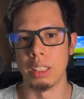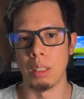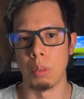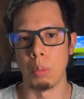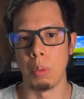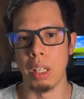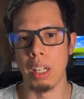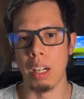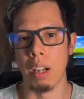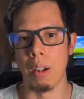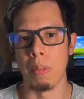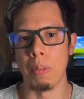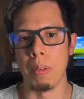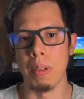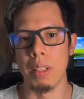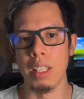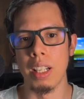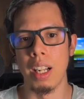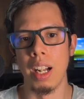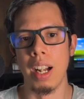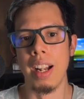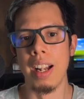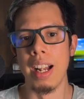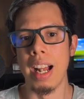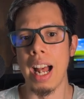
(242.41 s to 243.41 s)
we have an
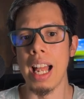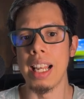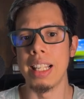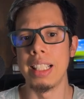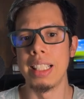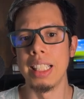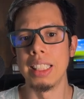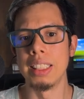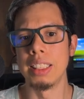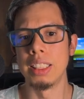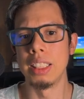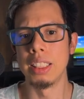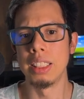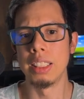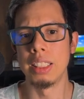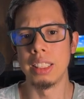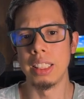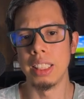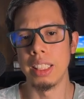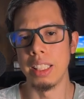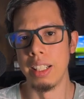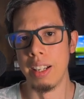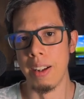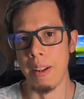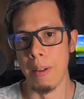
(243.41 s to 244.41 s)

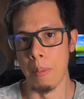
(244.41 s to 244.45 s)
adjacency